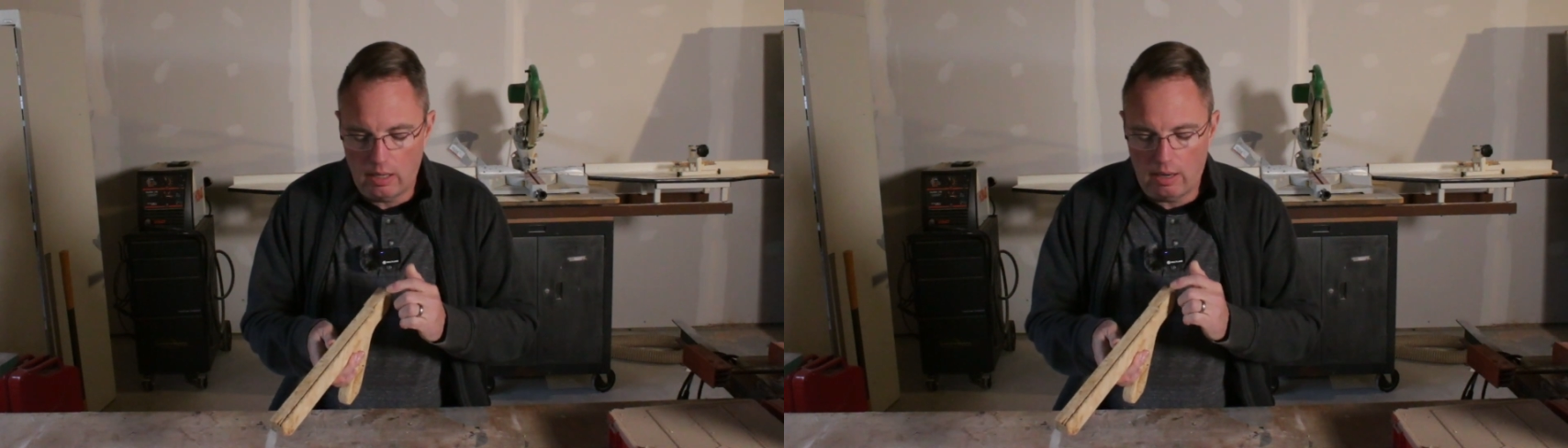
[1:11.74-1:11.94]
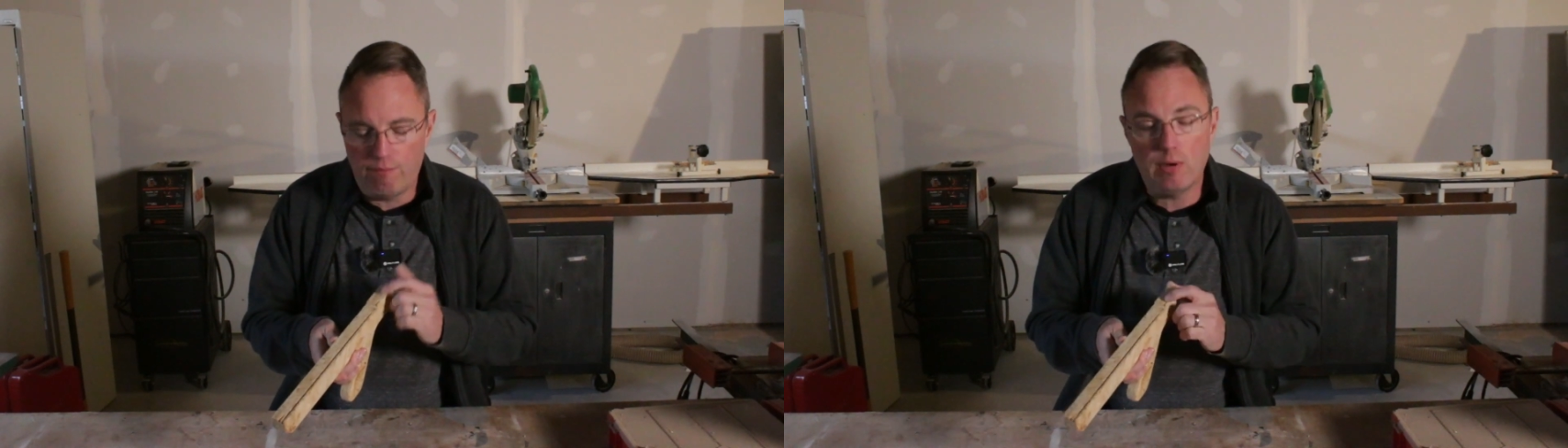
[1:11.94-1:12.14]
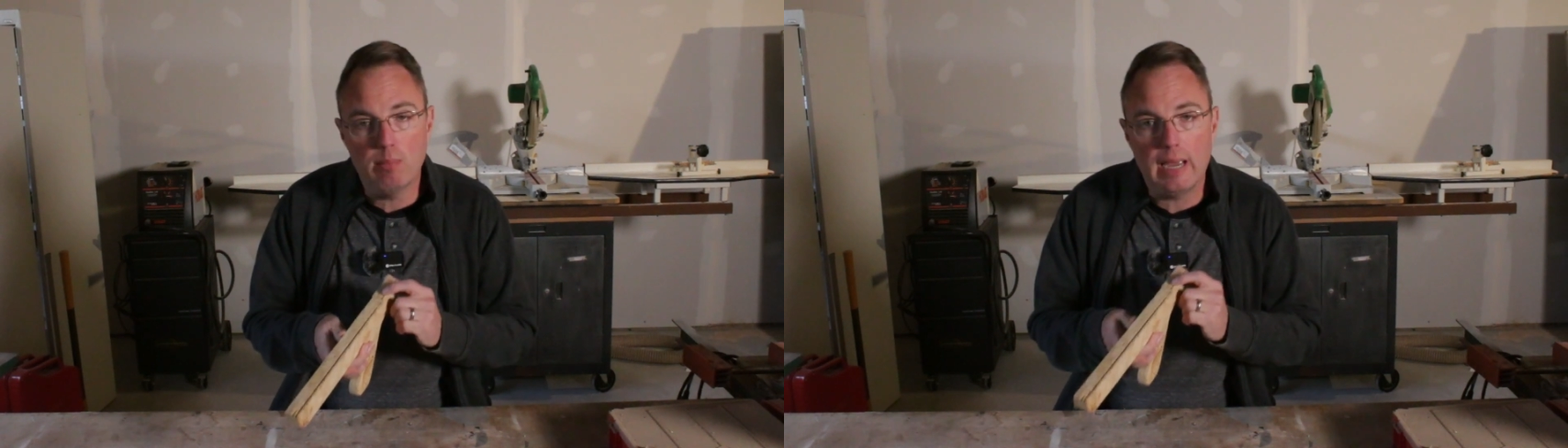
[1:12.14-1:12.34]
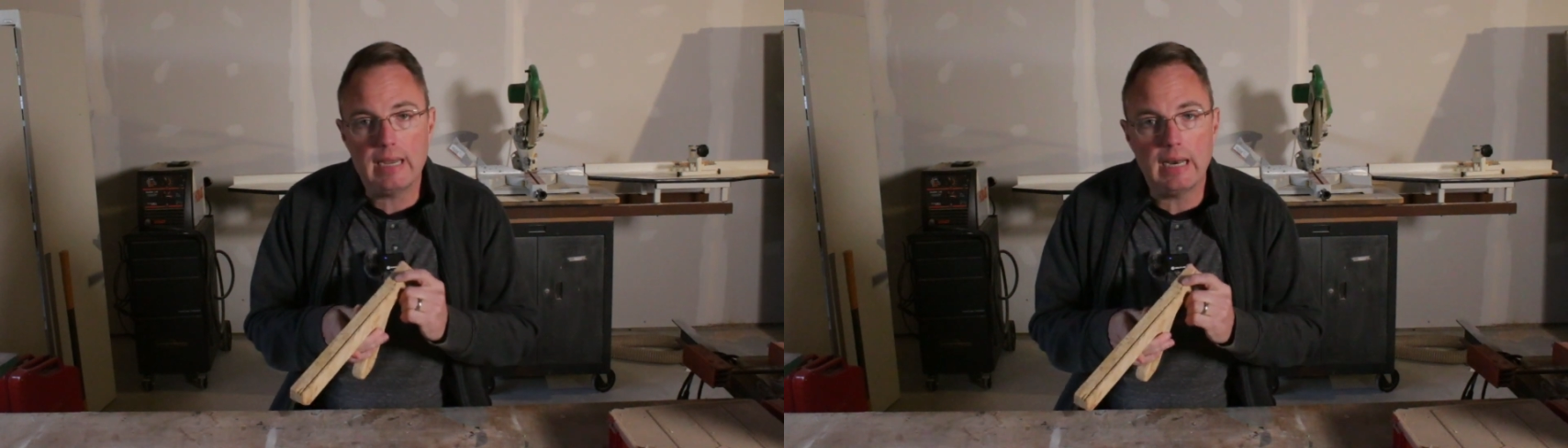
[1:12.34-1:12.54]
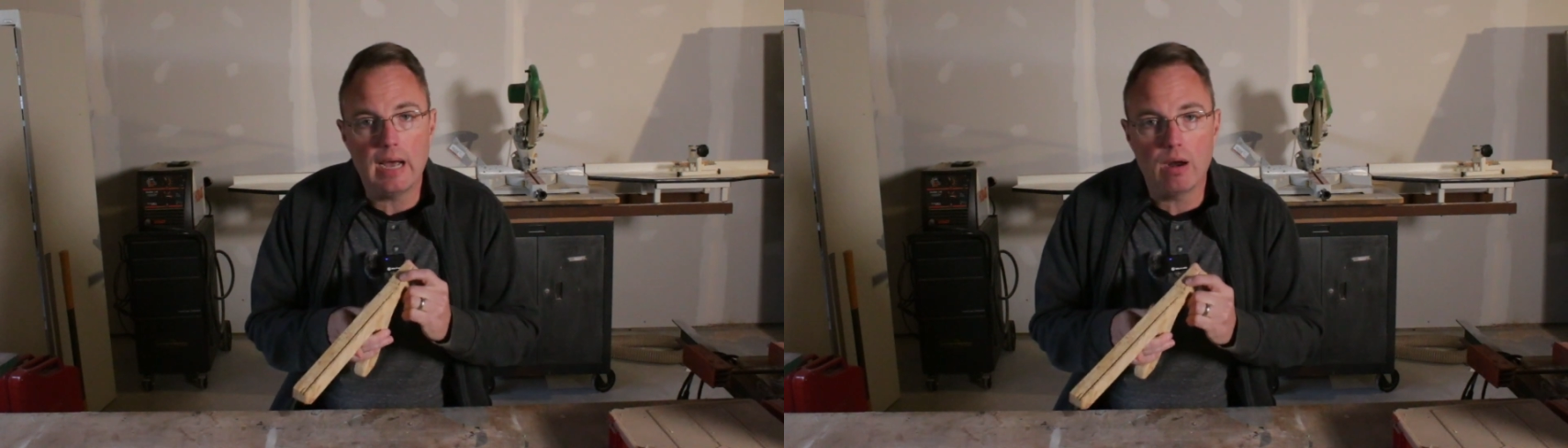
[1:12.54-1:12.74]
if you
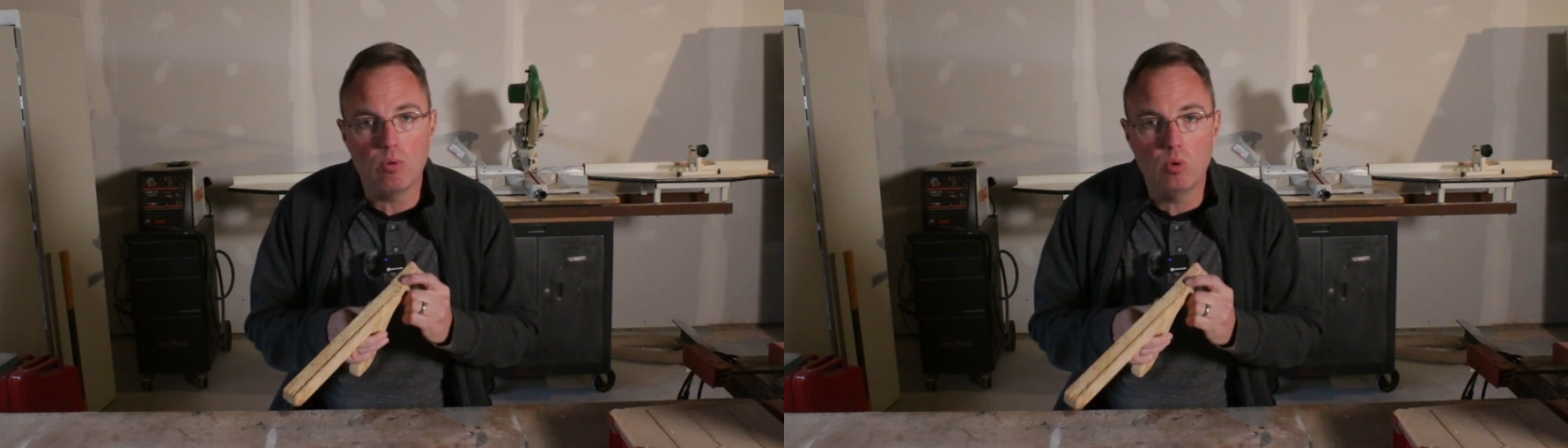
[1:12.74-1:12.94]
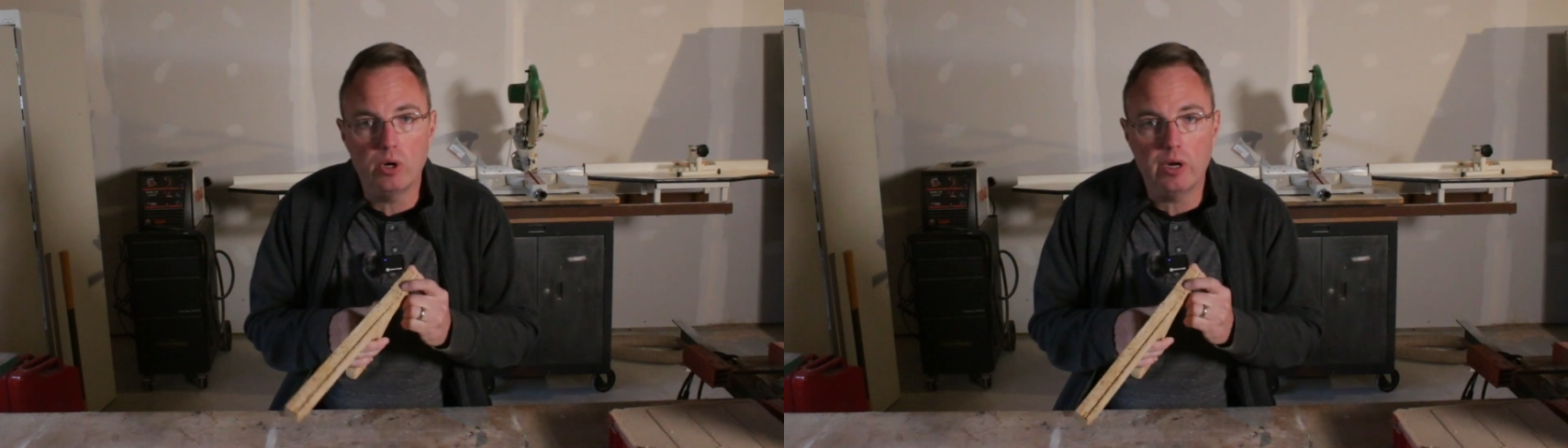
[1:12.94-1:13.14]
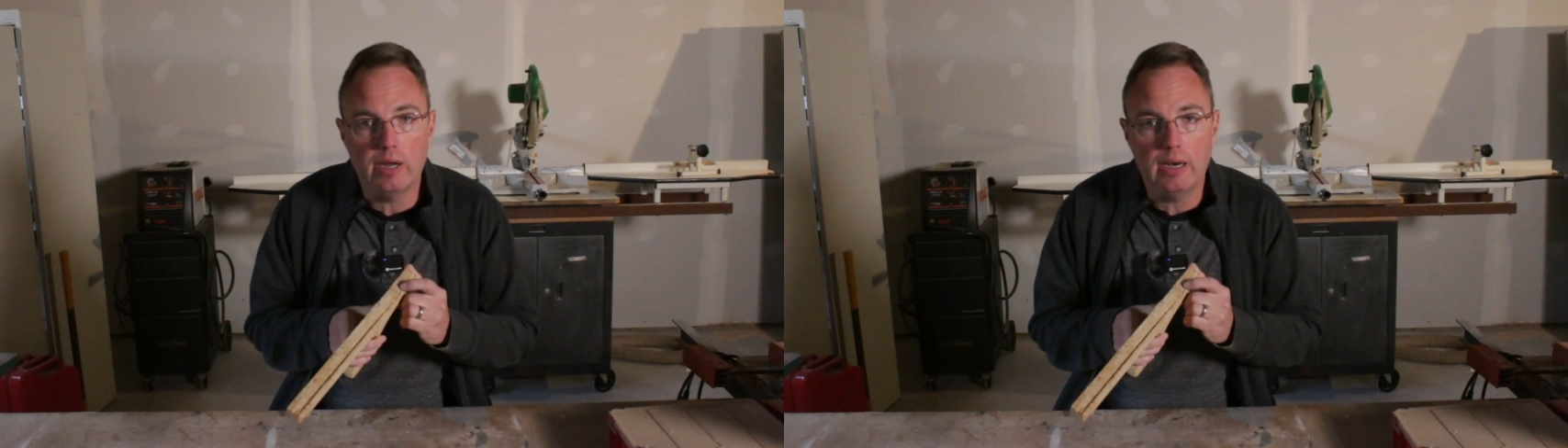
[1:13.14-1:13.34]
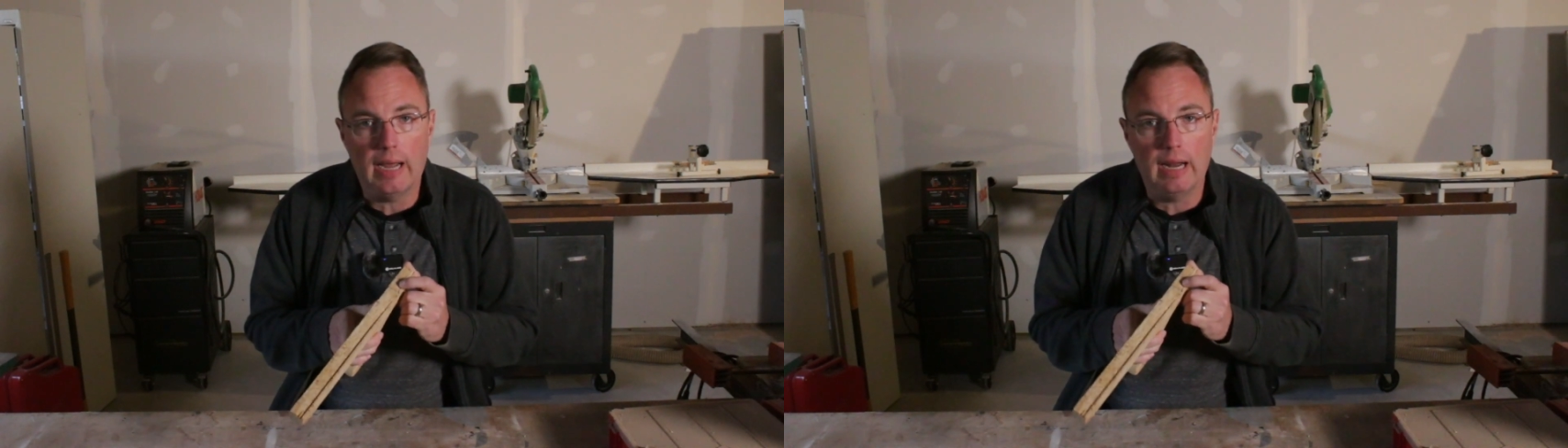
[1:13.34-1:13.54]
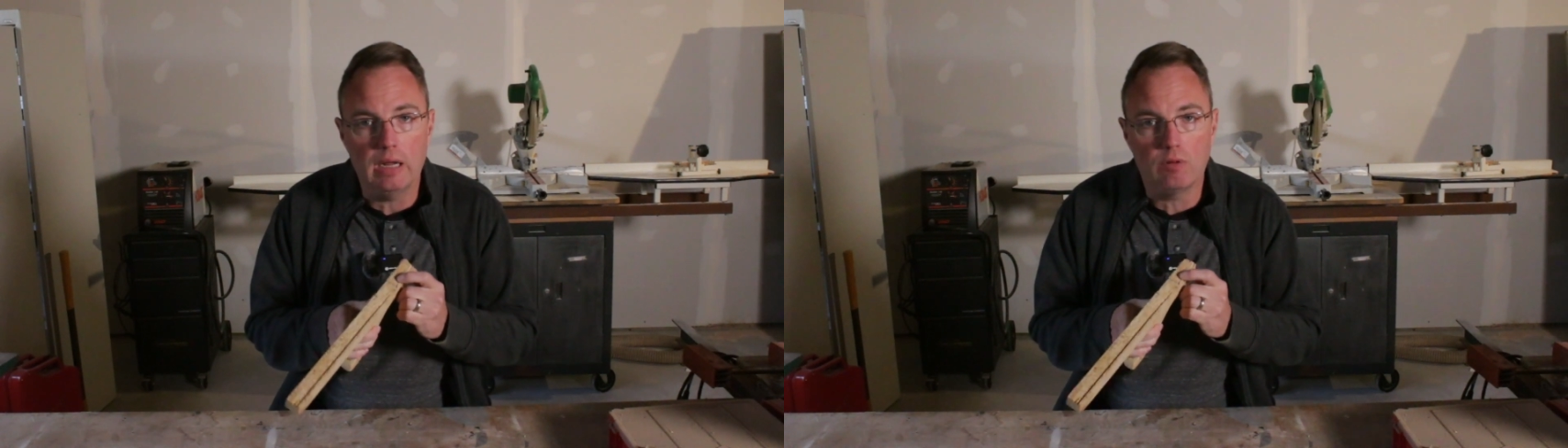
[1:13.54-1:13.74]
make it out of wood
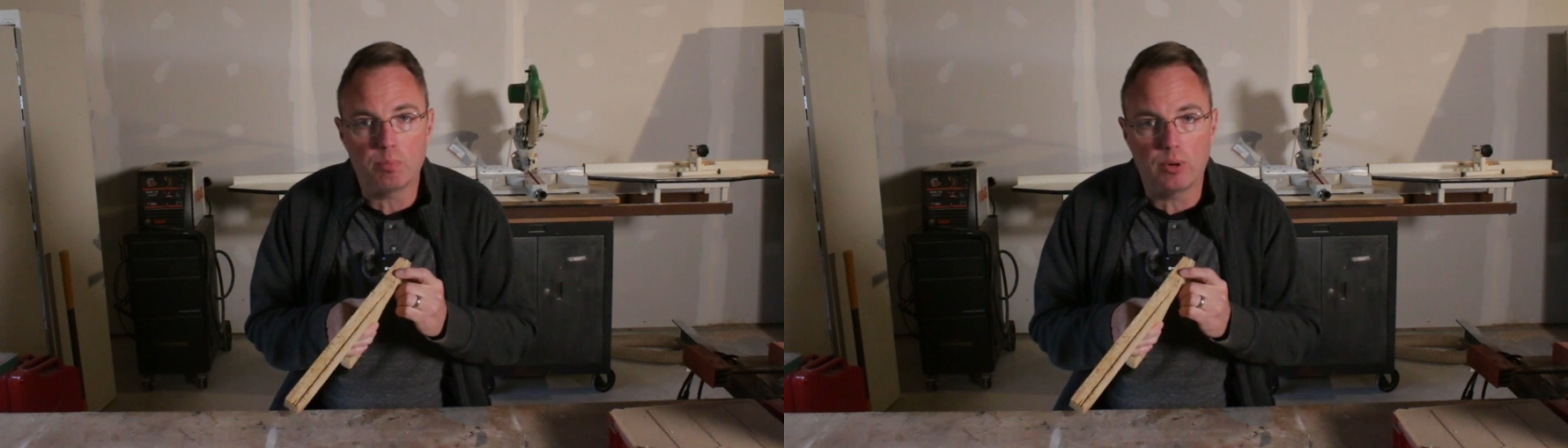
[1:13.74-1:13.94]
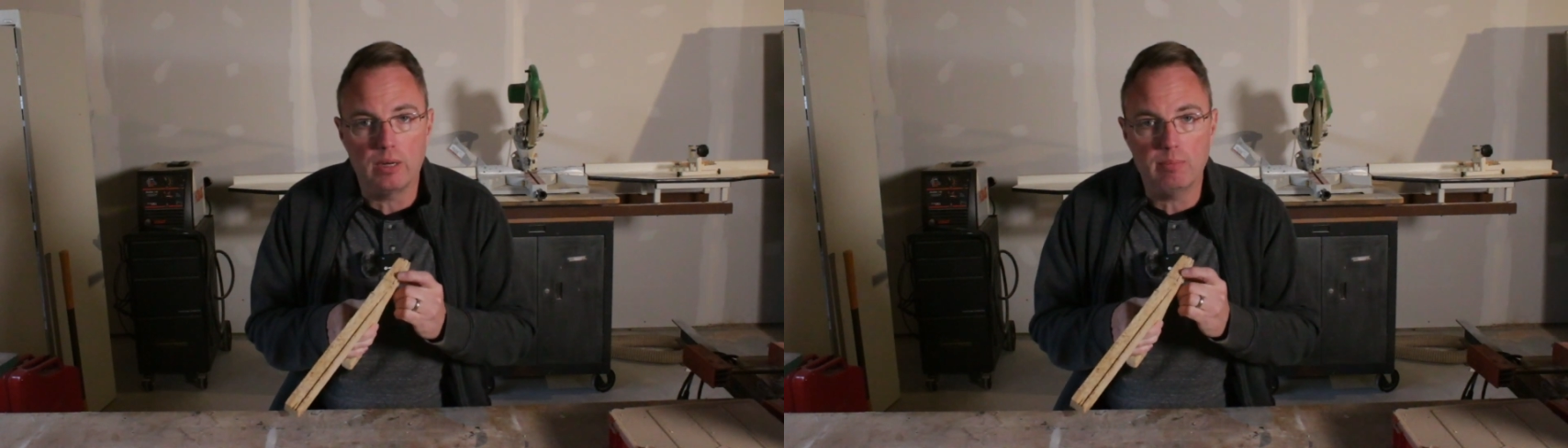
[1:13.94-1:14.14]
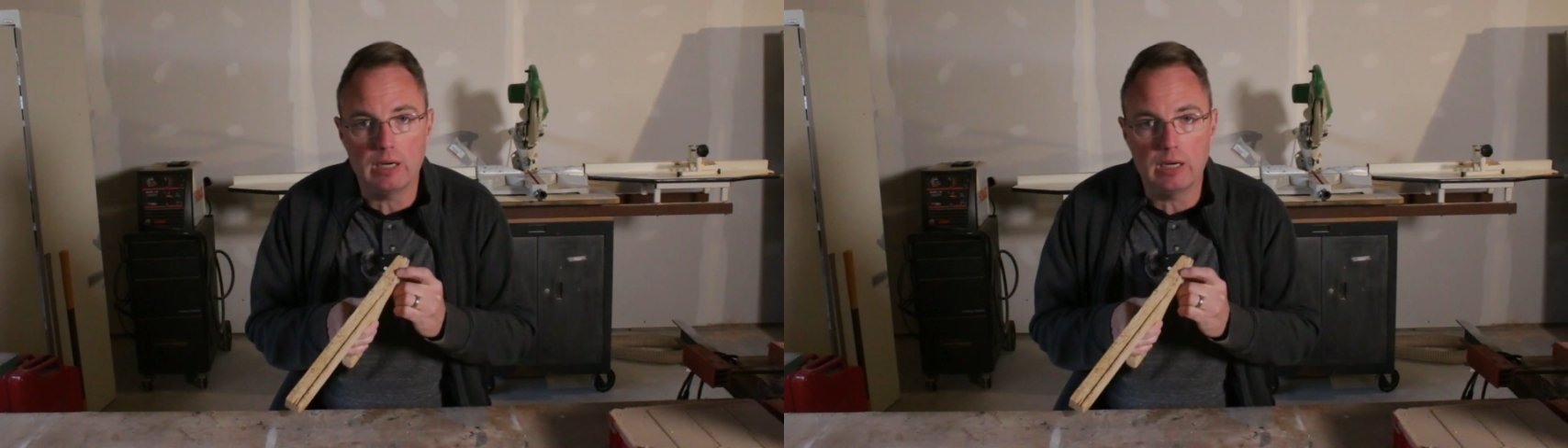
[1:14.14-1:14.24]
and it's pretty